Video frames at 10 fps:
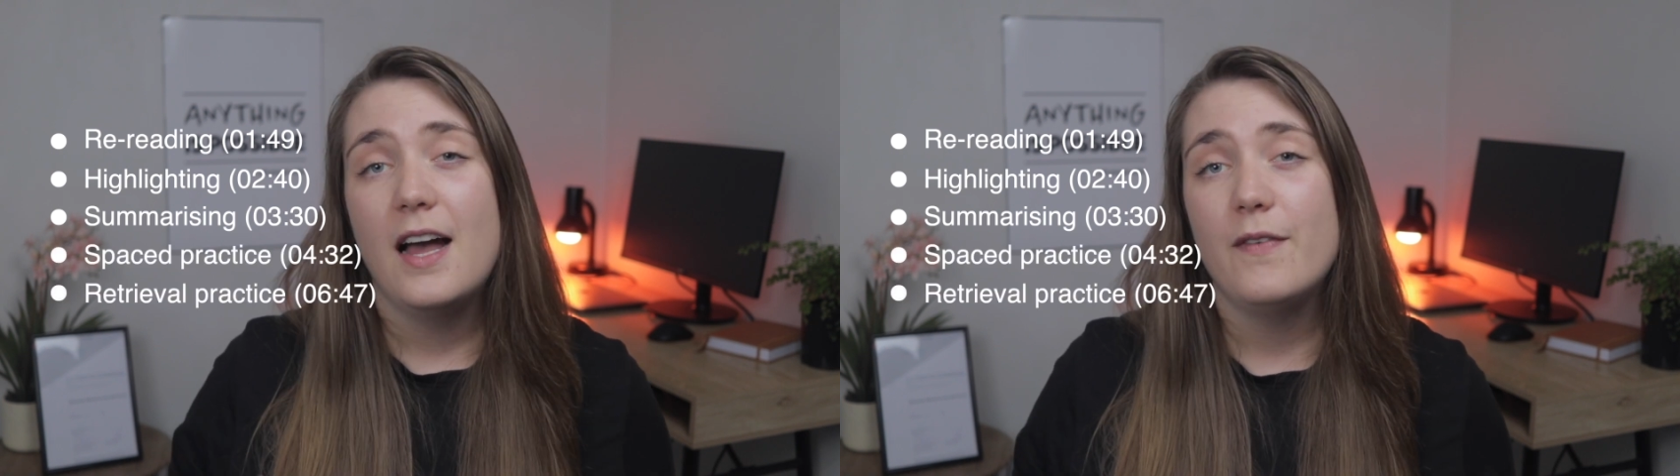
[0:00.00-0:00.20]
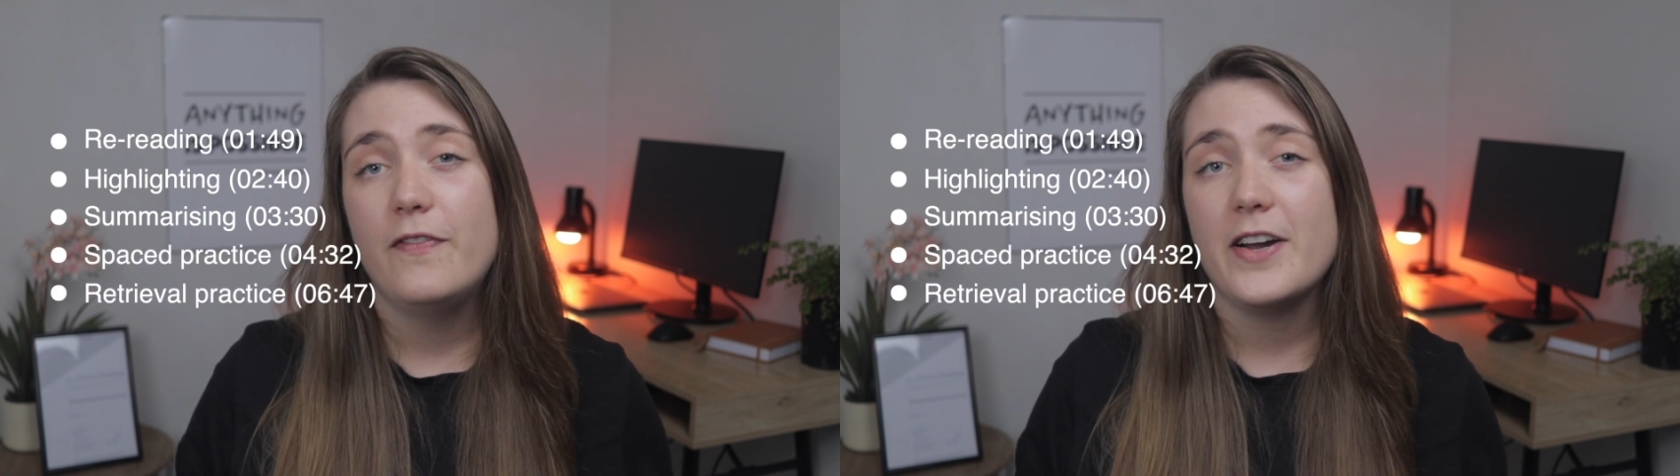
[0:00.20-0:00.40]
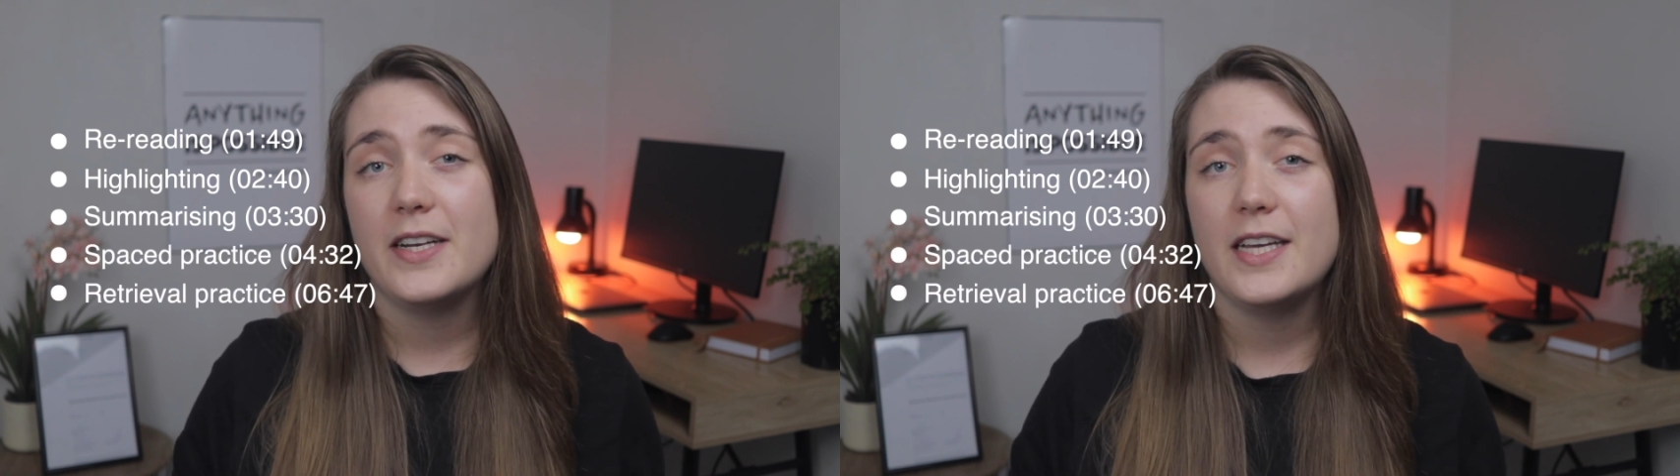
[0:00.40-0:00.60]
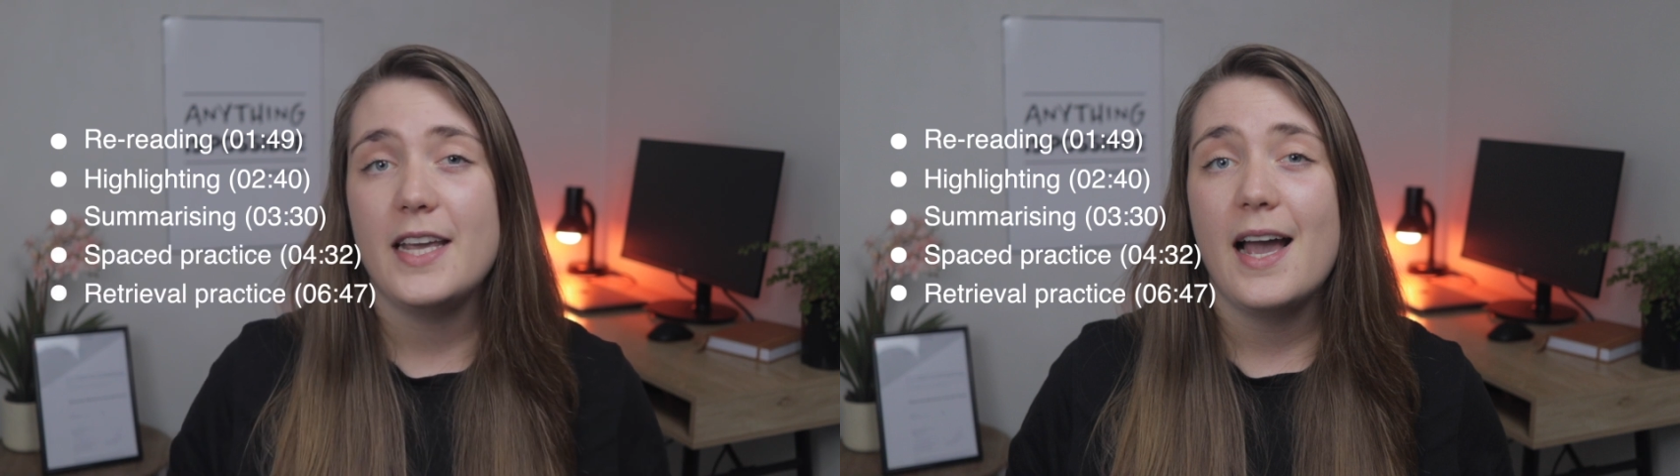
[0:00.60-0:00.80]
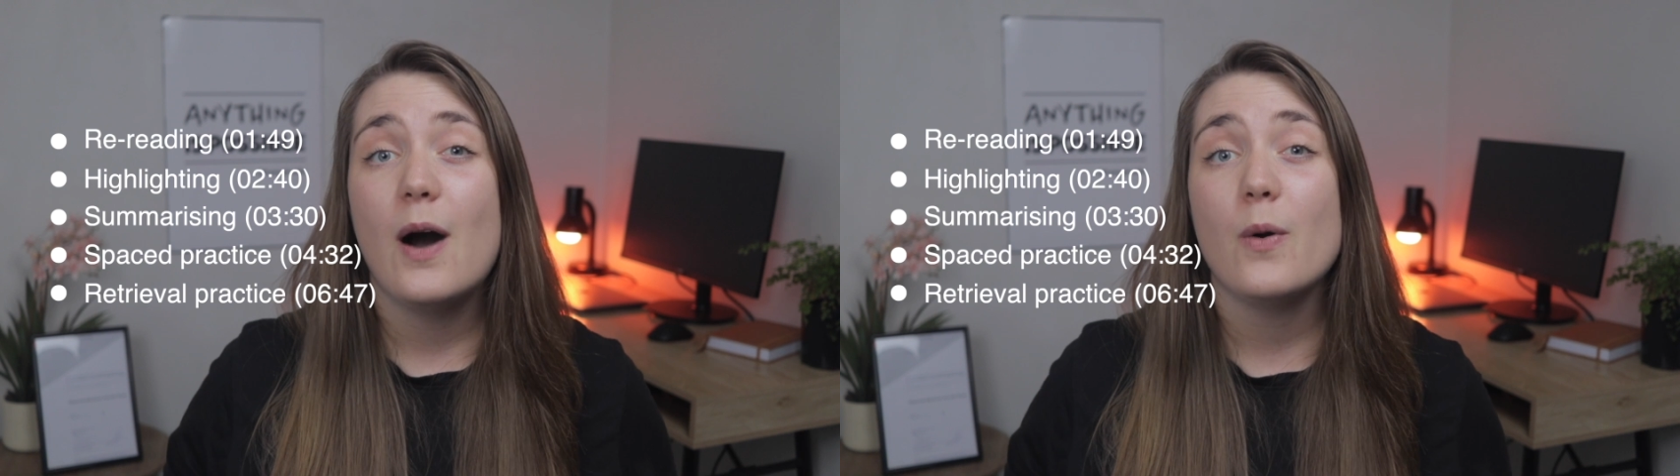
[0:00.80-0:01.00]
And
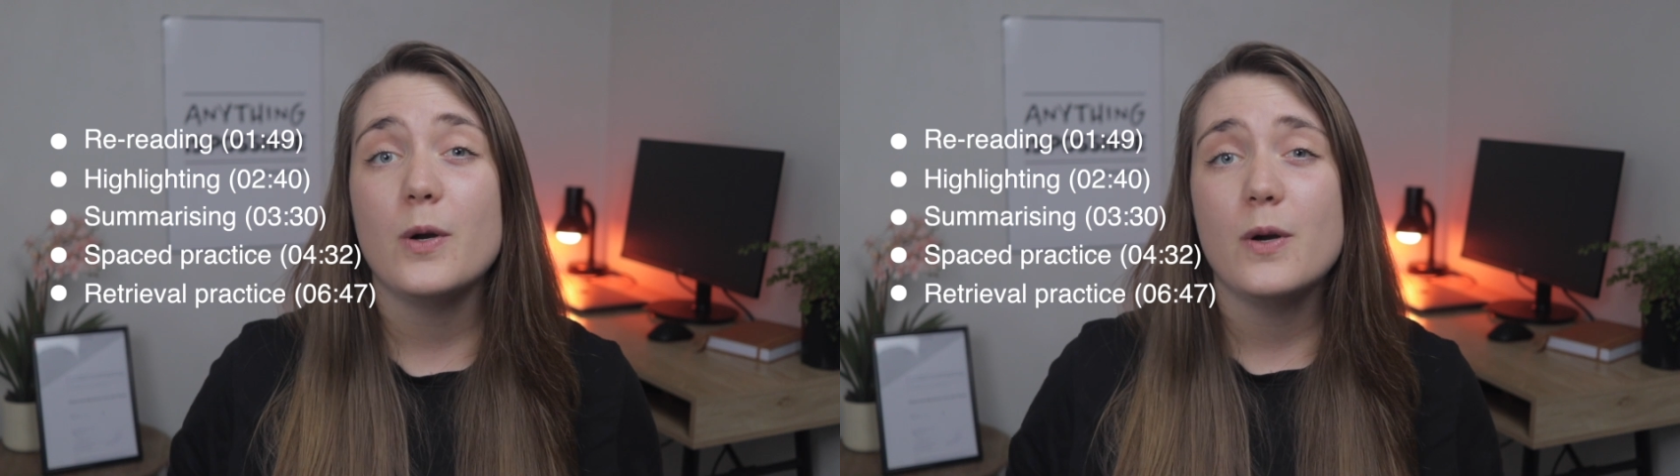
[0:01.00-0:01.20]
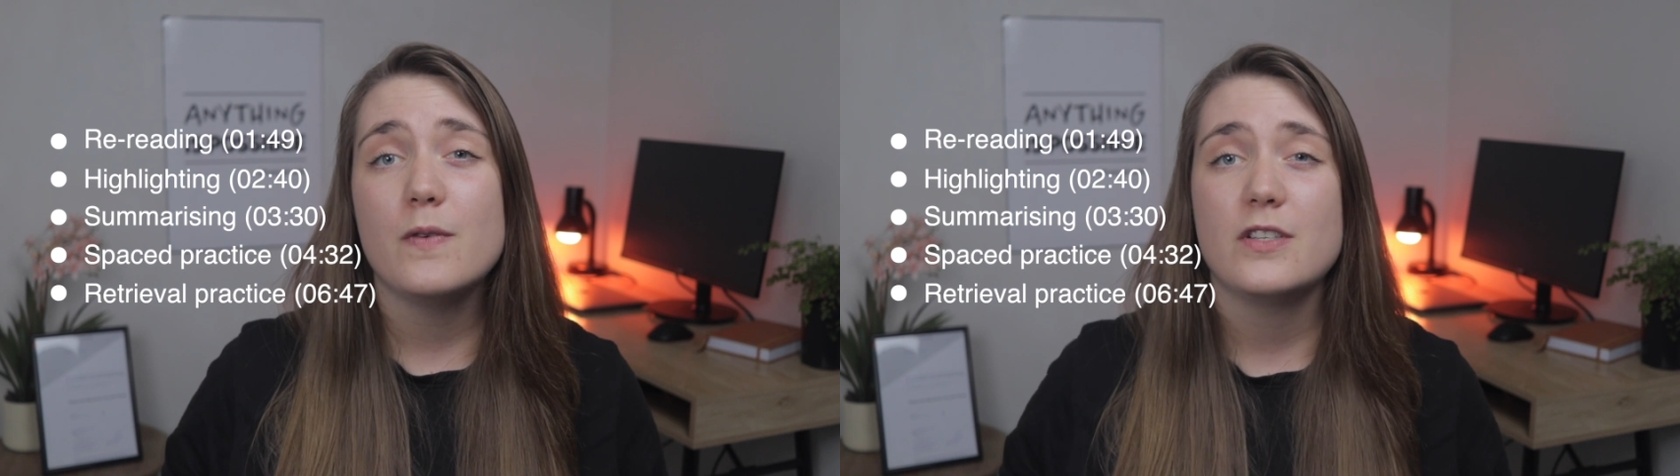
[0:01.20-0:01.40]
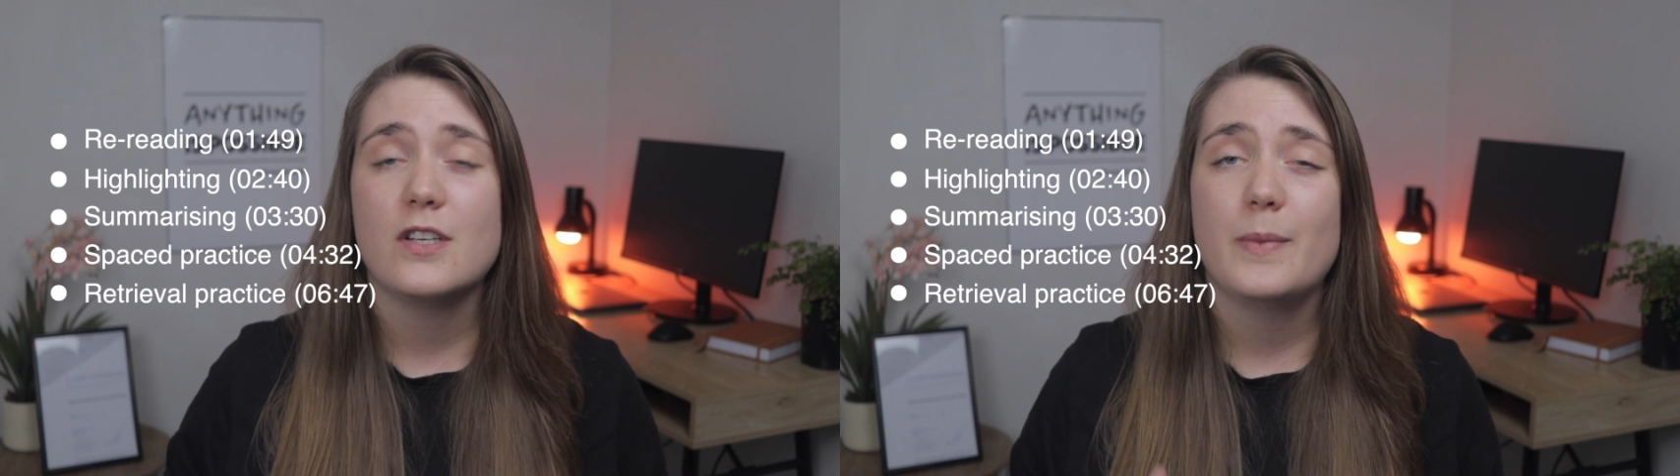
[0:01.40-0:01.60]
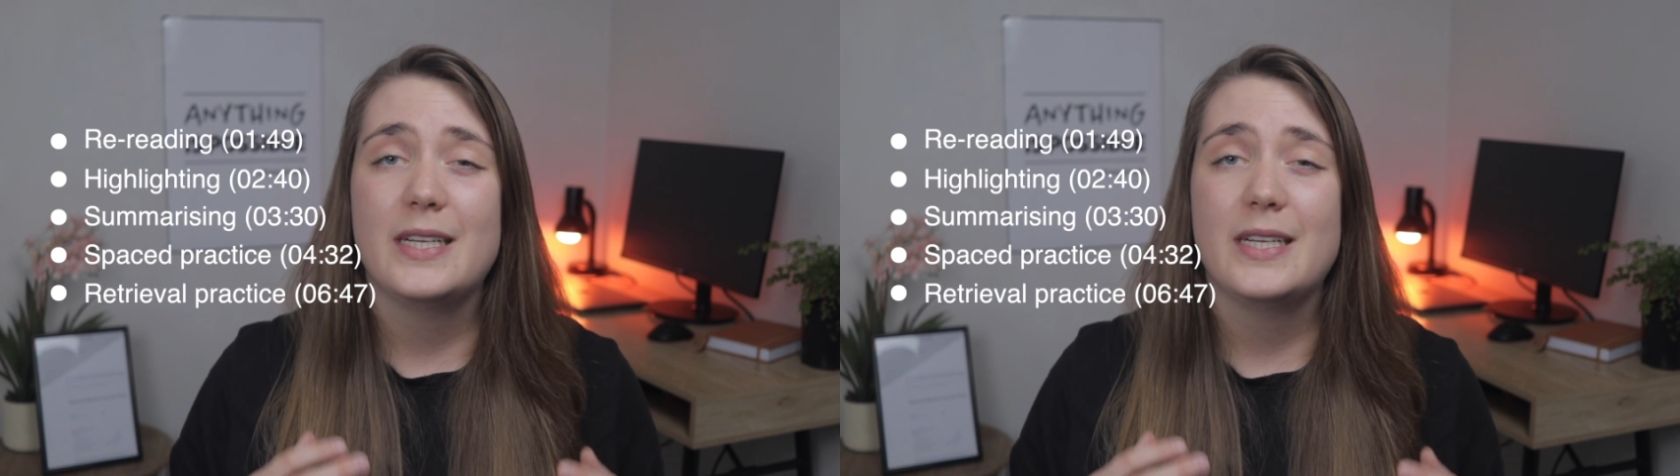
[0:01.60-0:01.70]
finally, I'll go over some